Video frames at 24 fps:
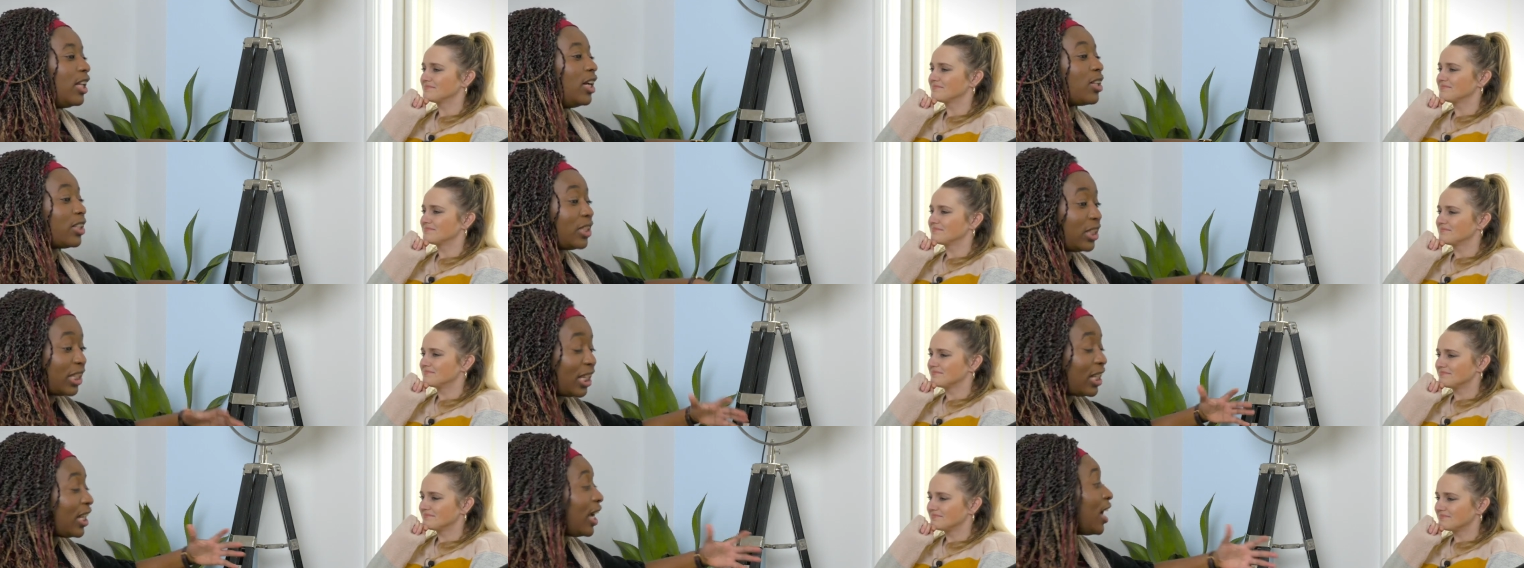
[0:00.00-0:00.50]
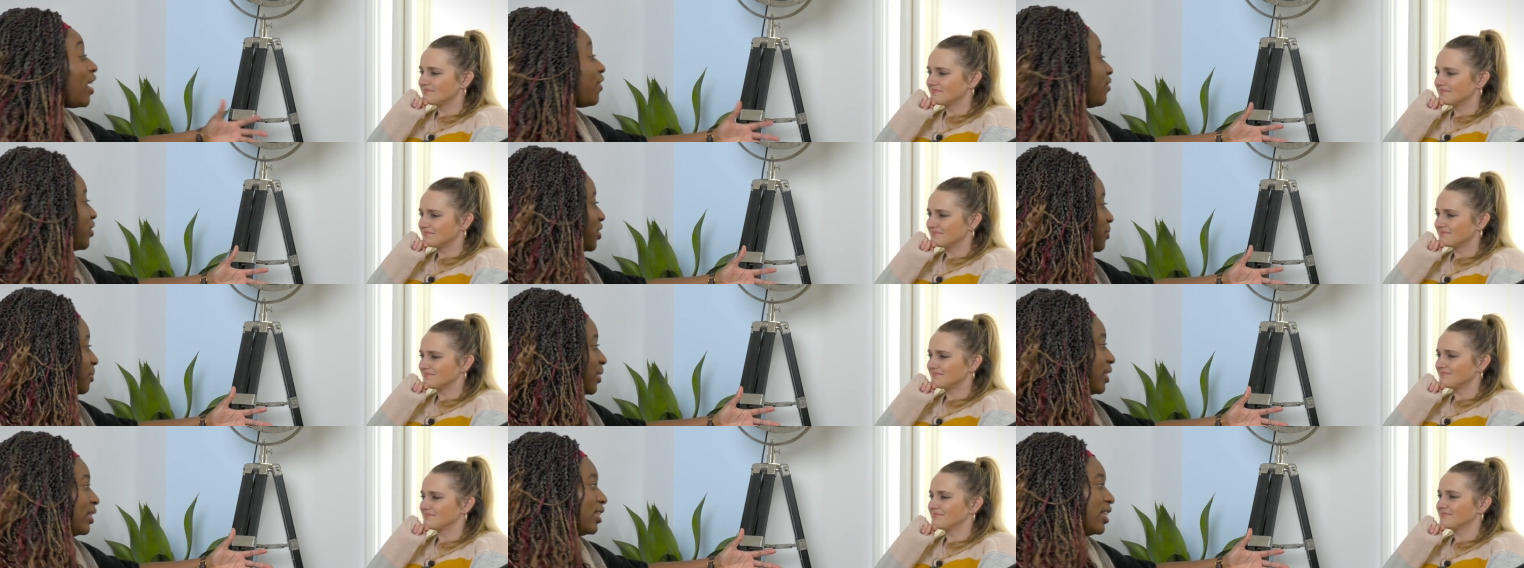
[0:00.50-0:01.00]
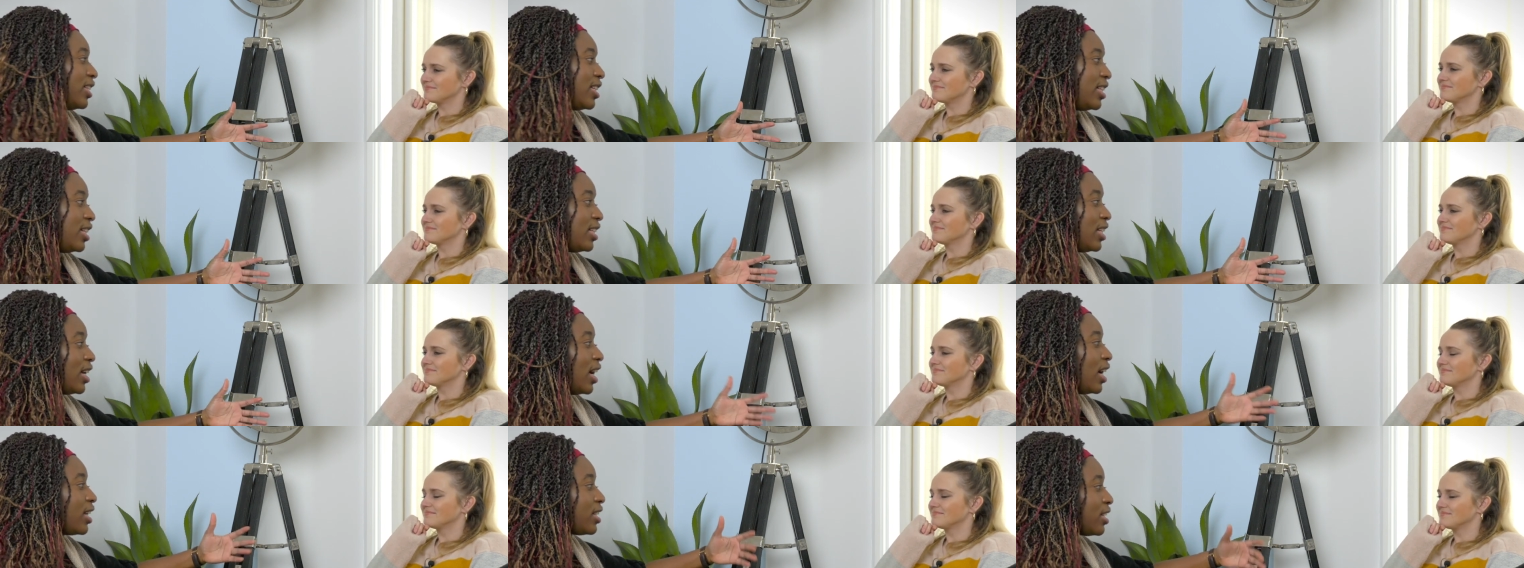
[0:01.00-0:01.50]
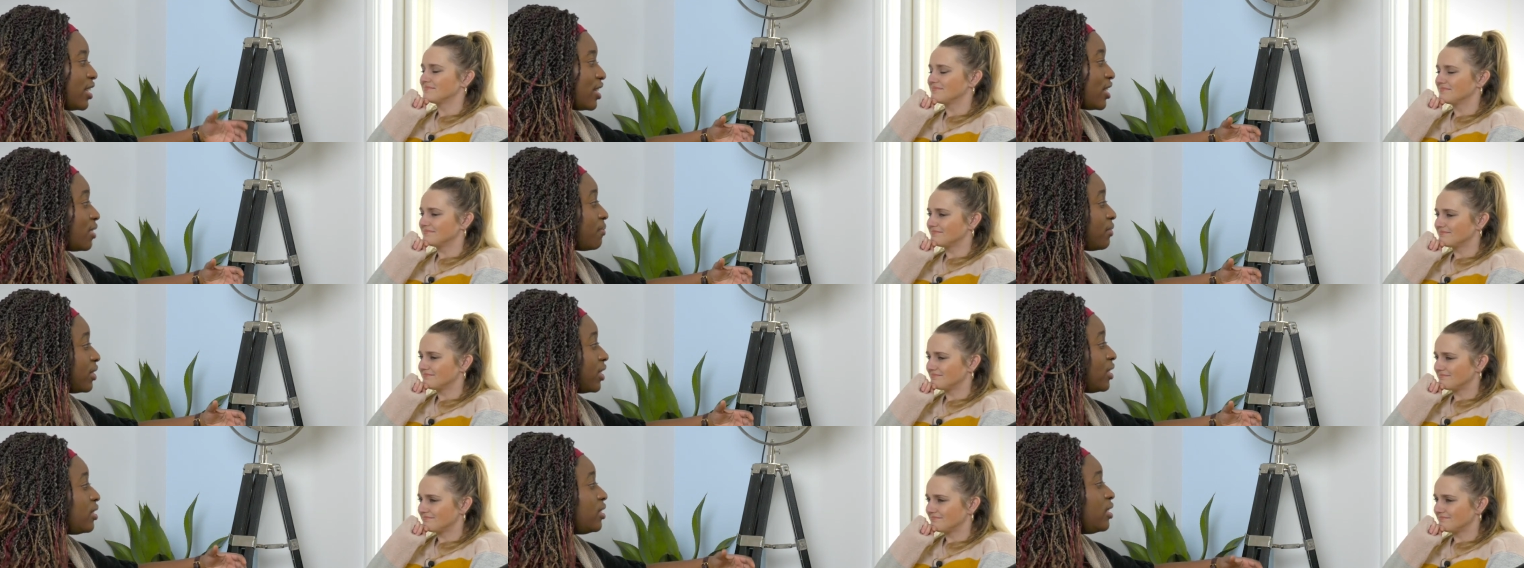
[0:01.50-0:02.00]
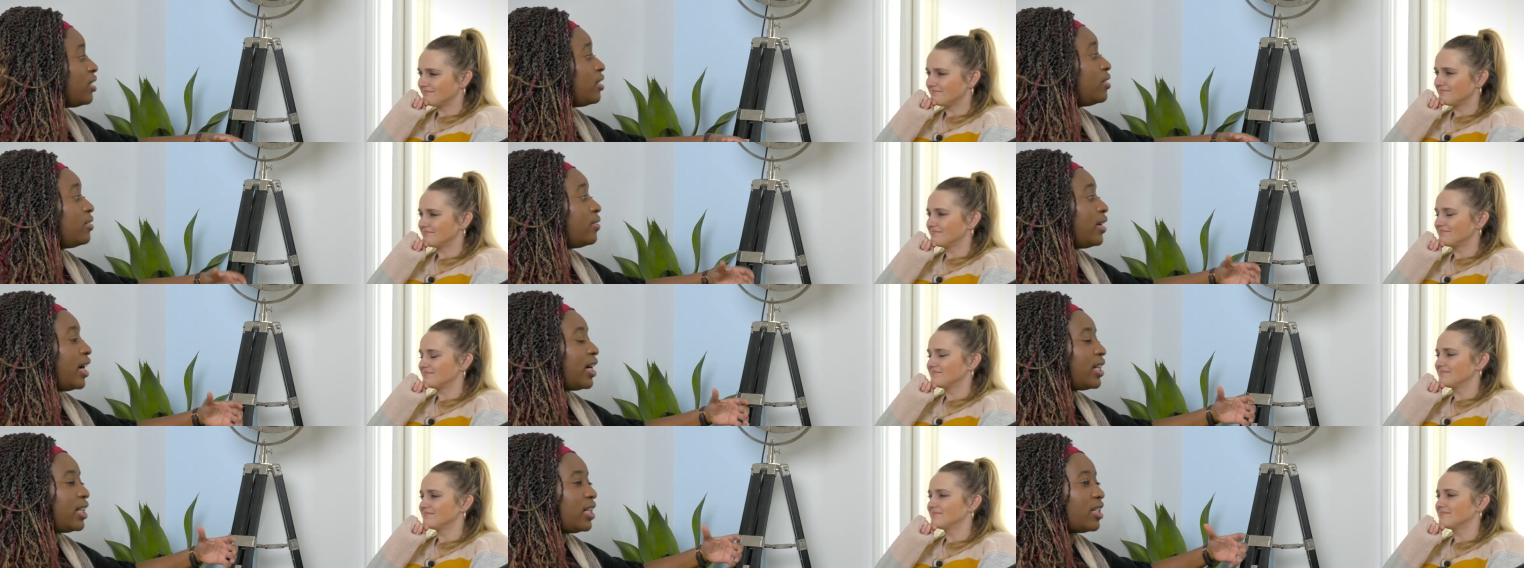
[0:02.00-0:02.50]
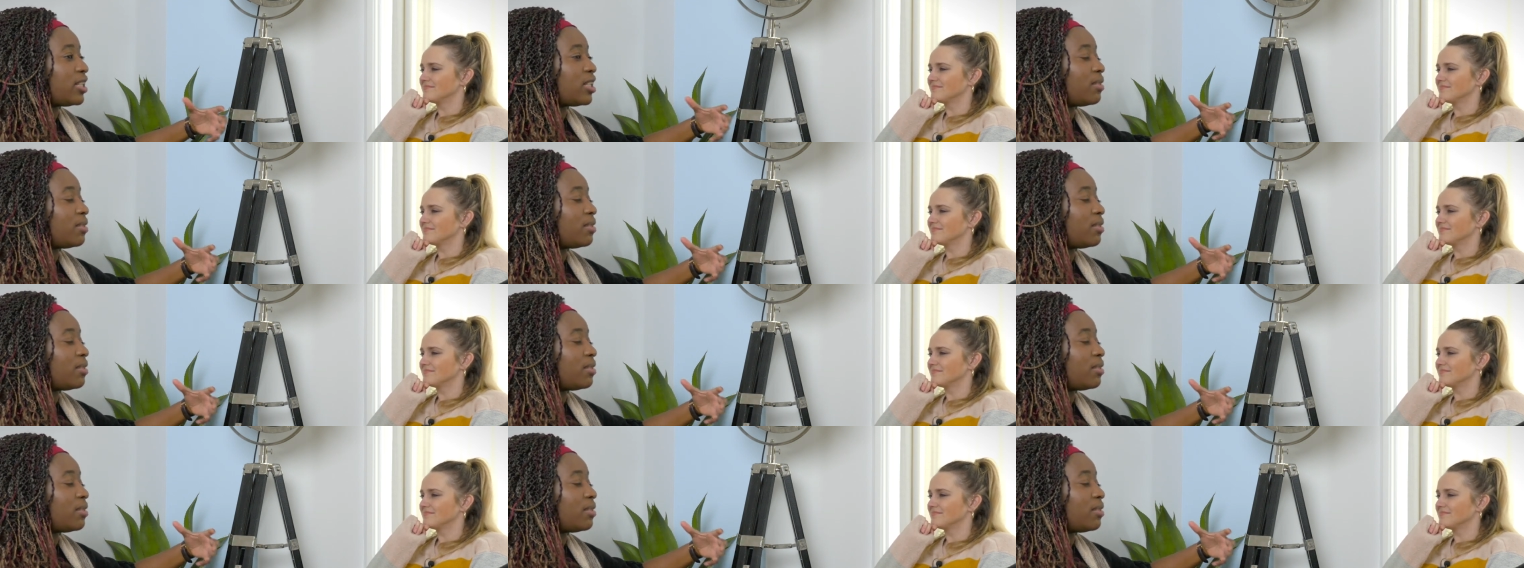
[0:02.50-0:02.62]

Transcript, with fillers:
Speaker 1: like they have to be, like I said, adding something new, adding